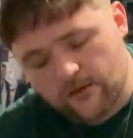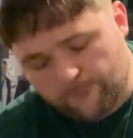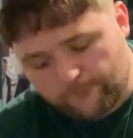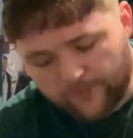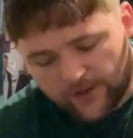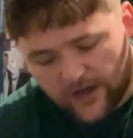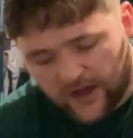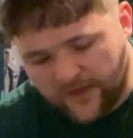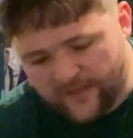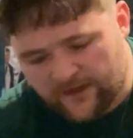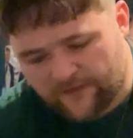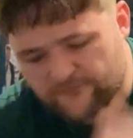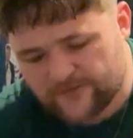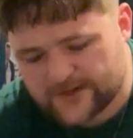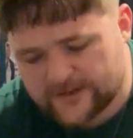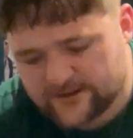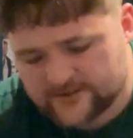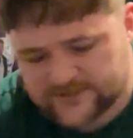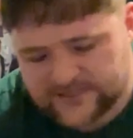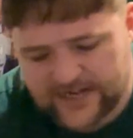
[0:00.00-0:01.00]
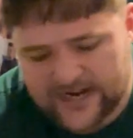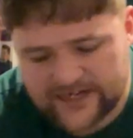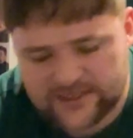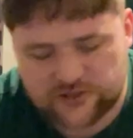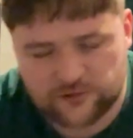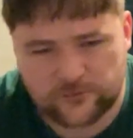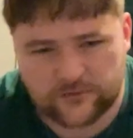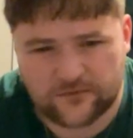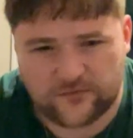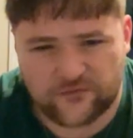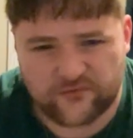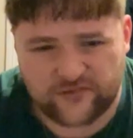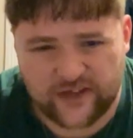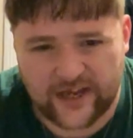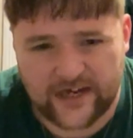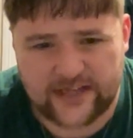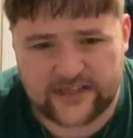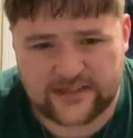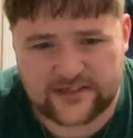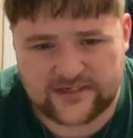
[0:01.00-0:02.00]
But I think there was an accident with a
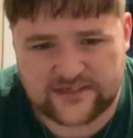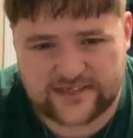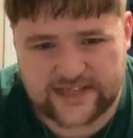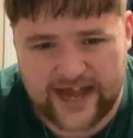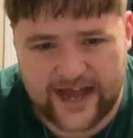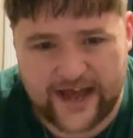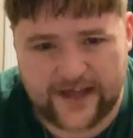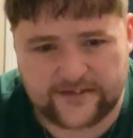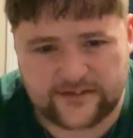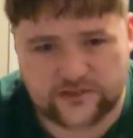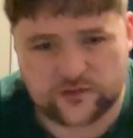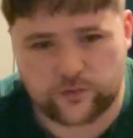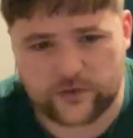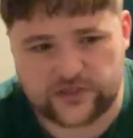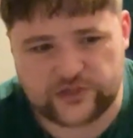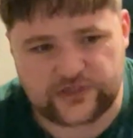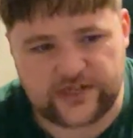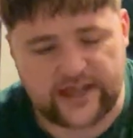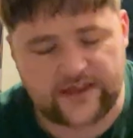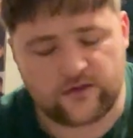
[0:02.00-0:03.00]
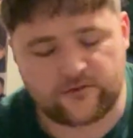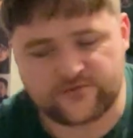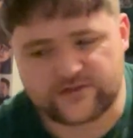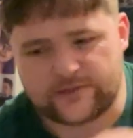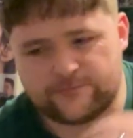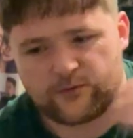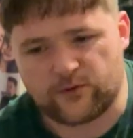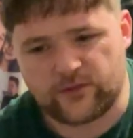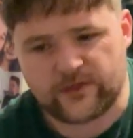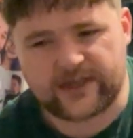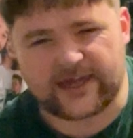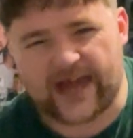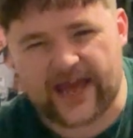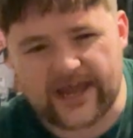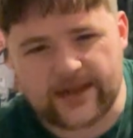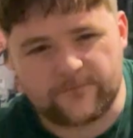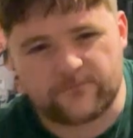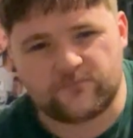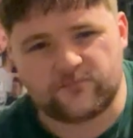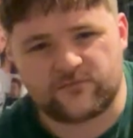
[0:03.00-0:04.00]
fan in the stands, which then obviously put the
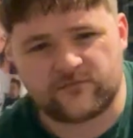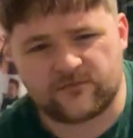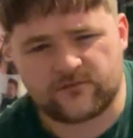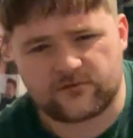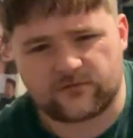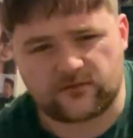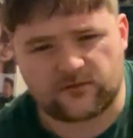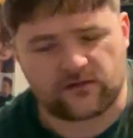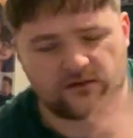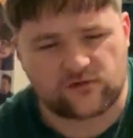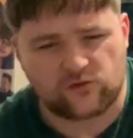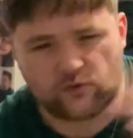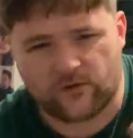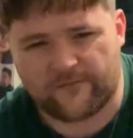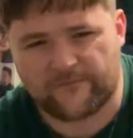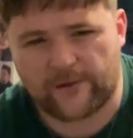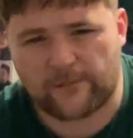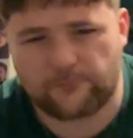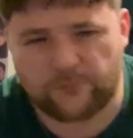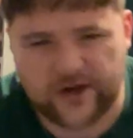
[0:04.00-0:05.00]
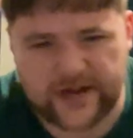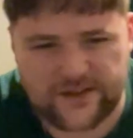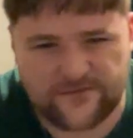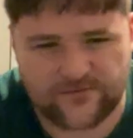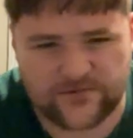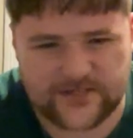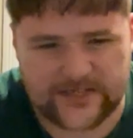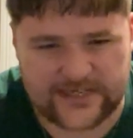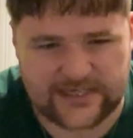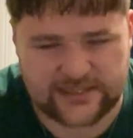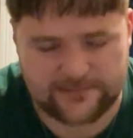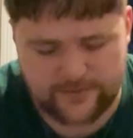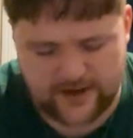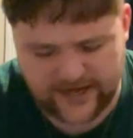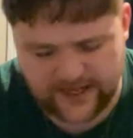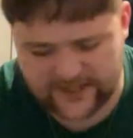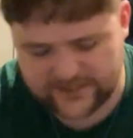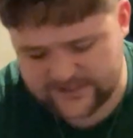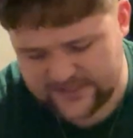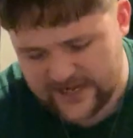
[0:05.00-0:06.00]
game to sort of a break for 6
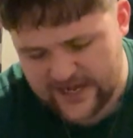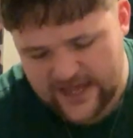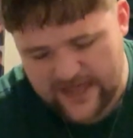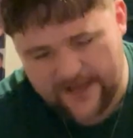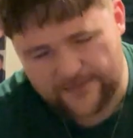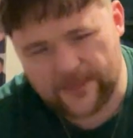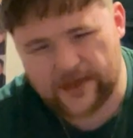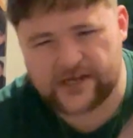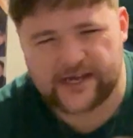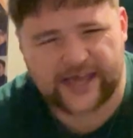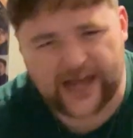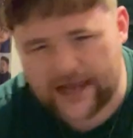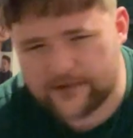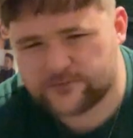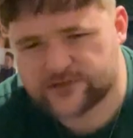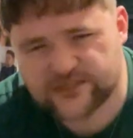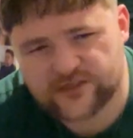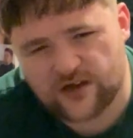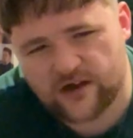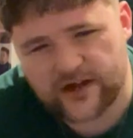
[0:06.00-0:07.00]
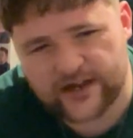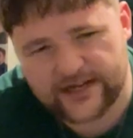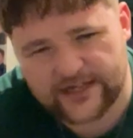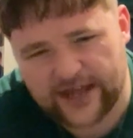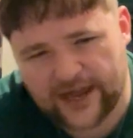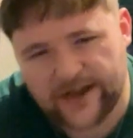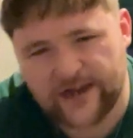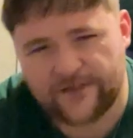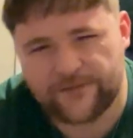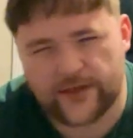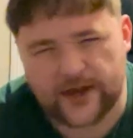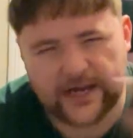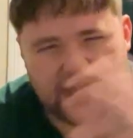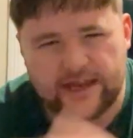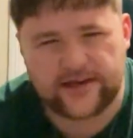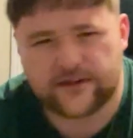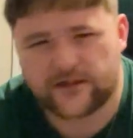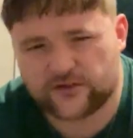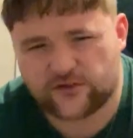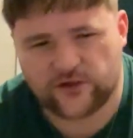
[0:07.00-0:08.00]
minutes, and then the game started again, and then
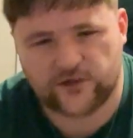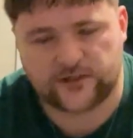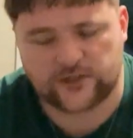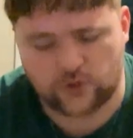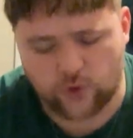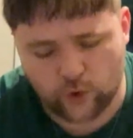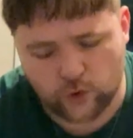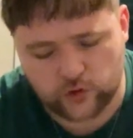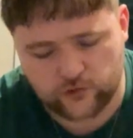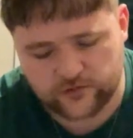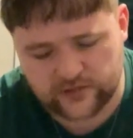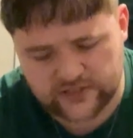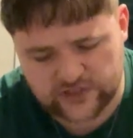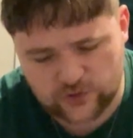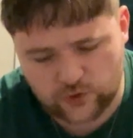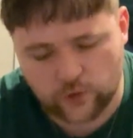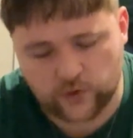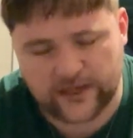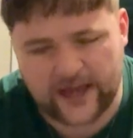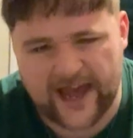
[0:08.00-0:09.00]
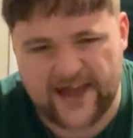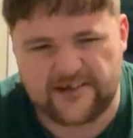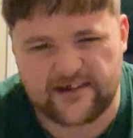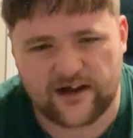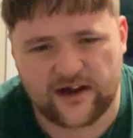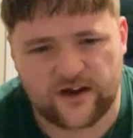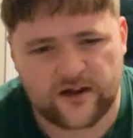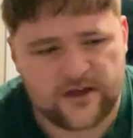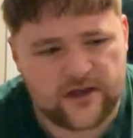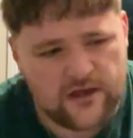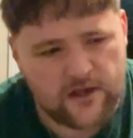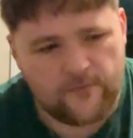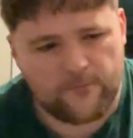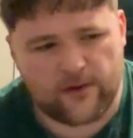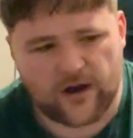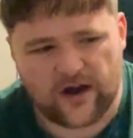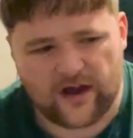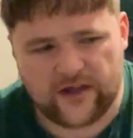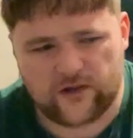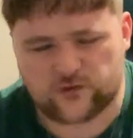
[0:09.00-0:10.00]
Inter took a corner and scored a header,
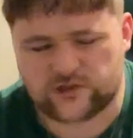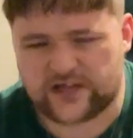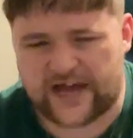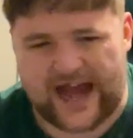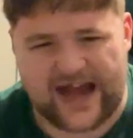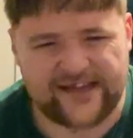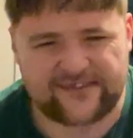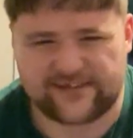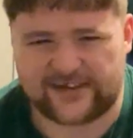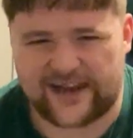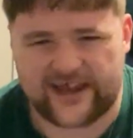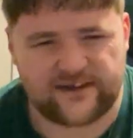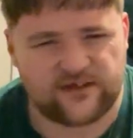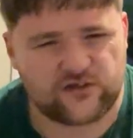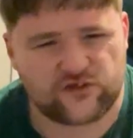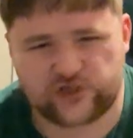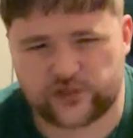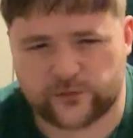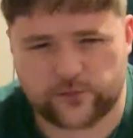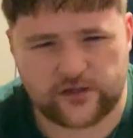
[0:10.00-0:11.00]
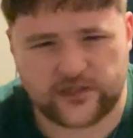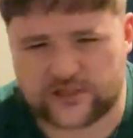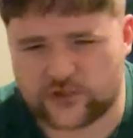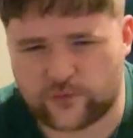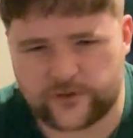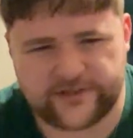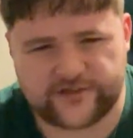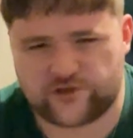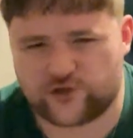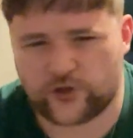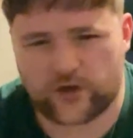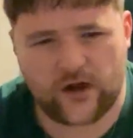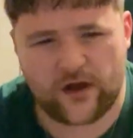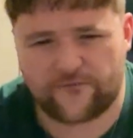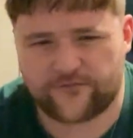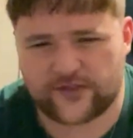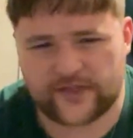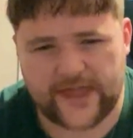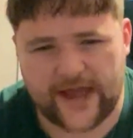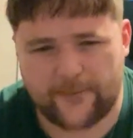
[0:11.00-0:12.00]
but it was like Atalanta just weren't switched on
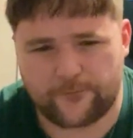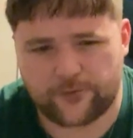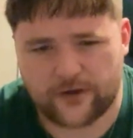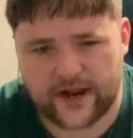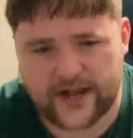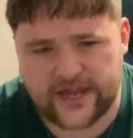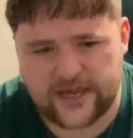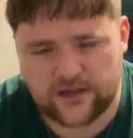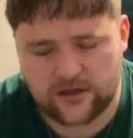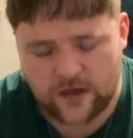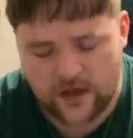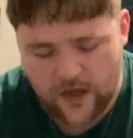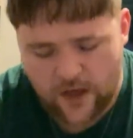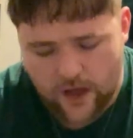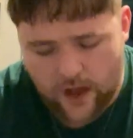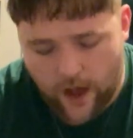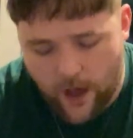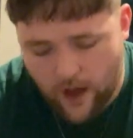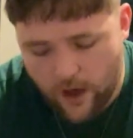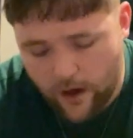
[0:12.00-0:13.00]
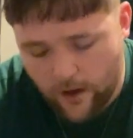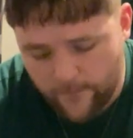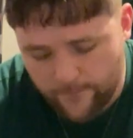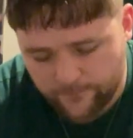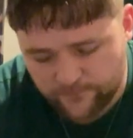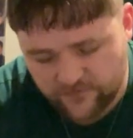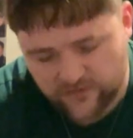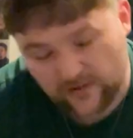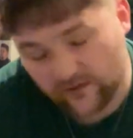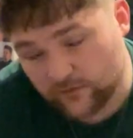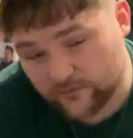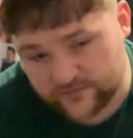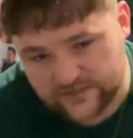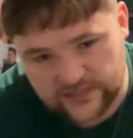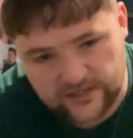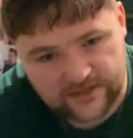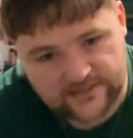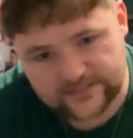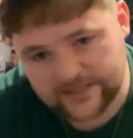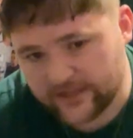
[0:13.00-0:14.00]
after that break. So obviously,
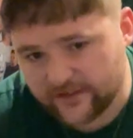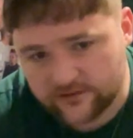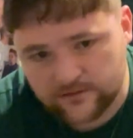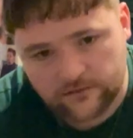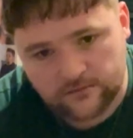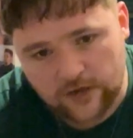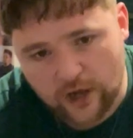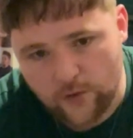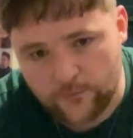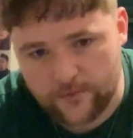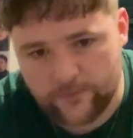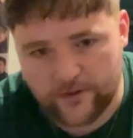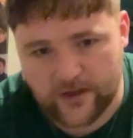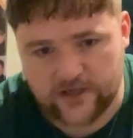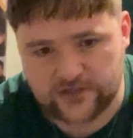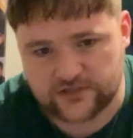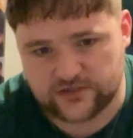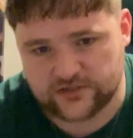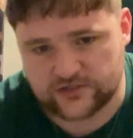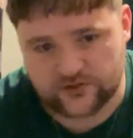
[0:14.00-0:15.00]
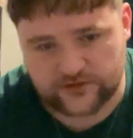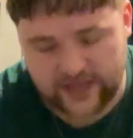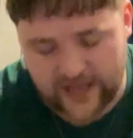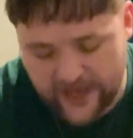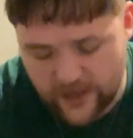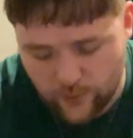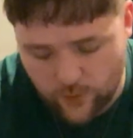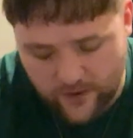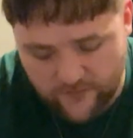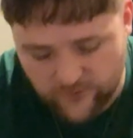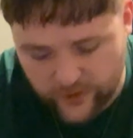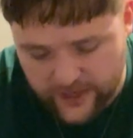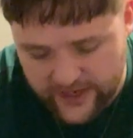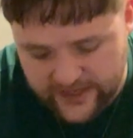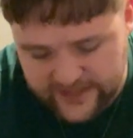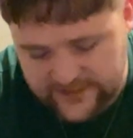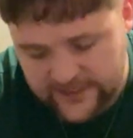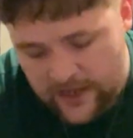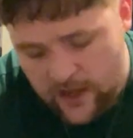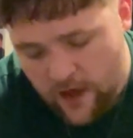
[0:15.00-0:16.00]
like I said, hope the person's okay, whoever it
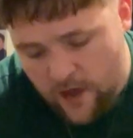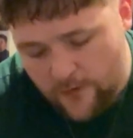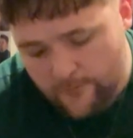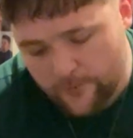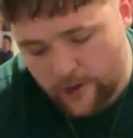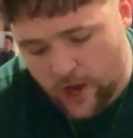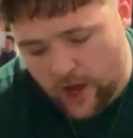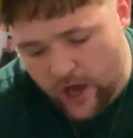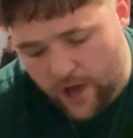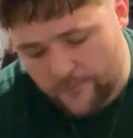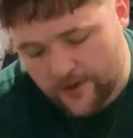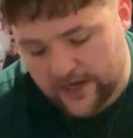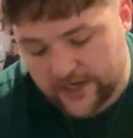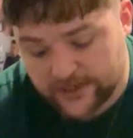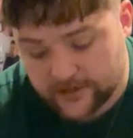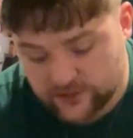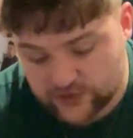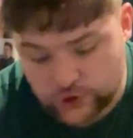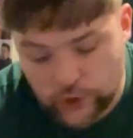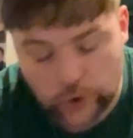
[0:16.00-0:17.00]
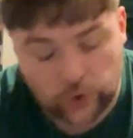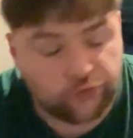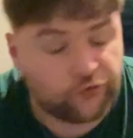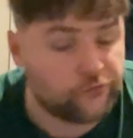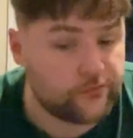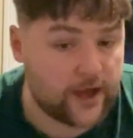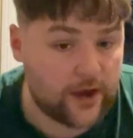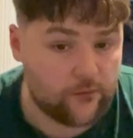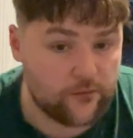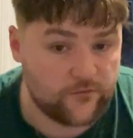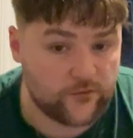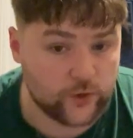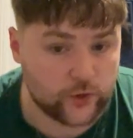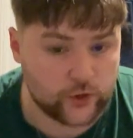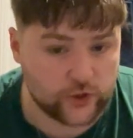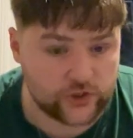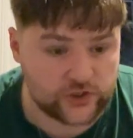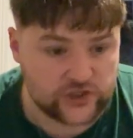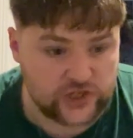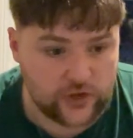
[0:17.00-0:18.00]
is. But Inter scored from that with
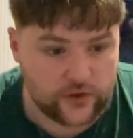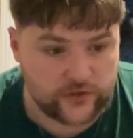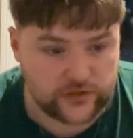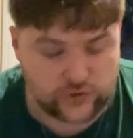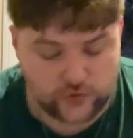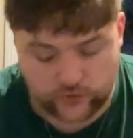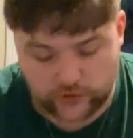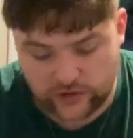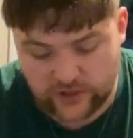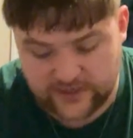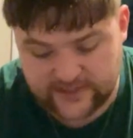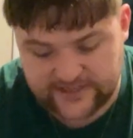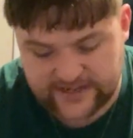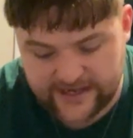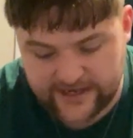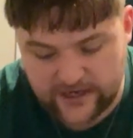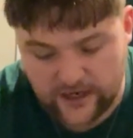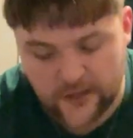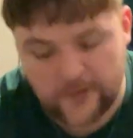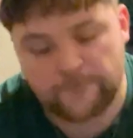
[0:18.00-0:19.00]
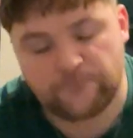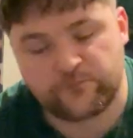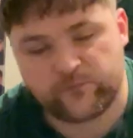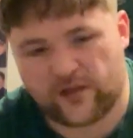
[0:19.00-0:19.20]
Augusto. He scored a nice header.